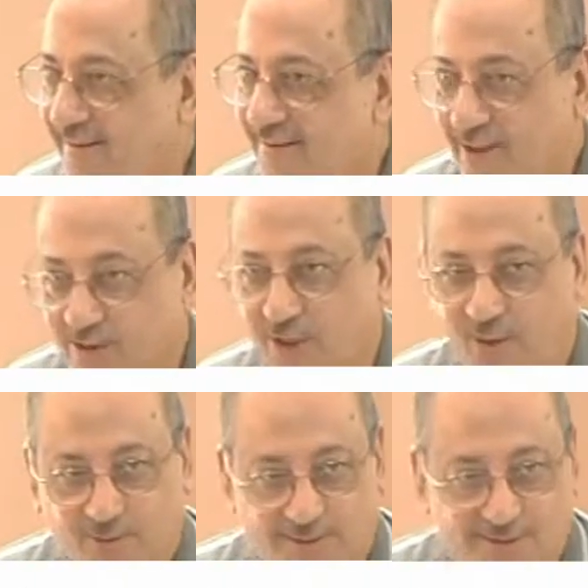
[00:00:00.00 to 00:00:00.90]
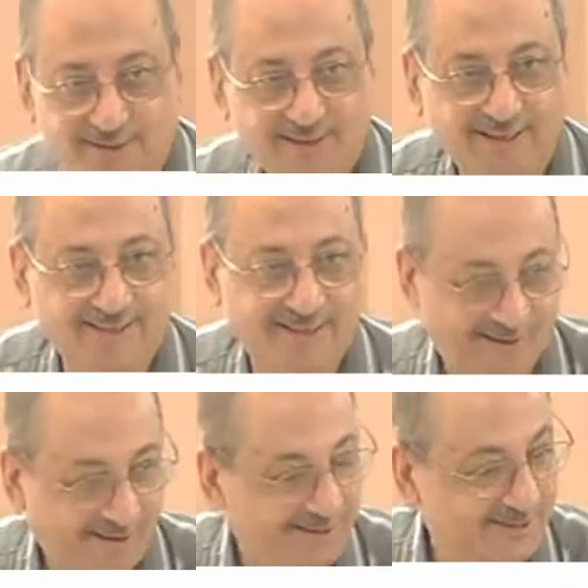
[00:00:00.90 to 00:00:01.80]
and shout in the
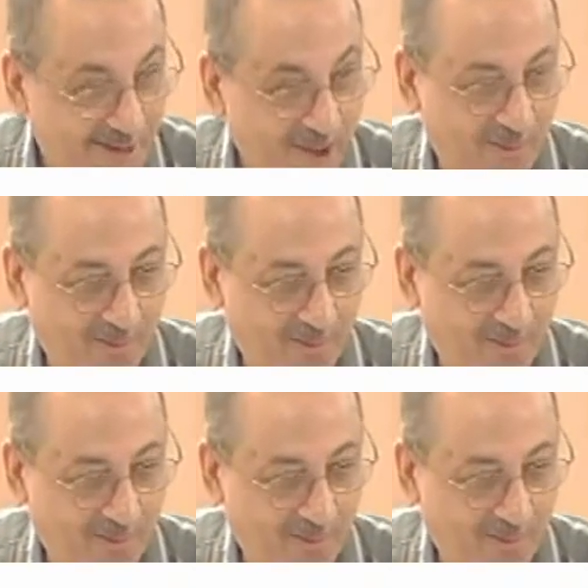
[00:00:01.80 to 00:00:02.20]
class now.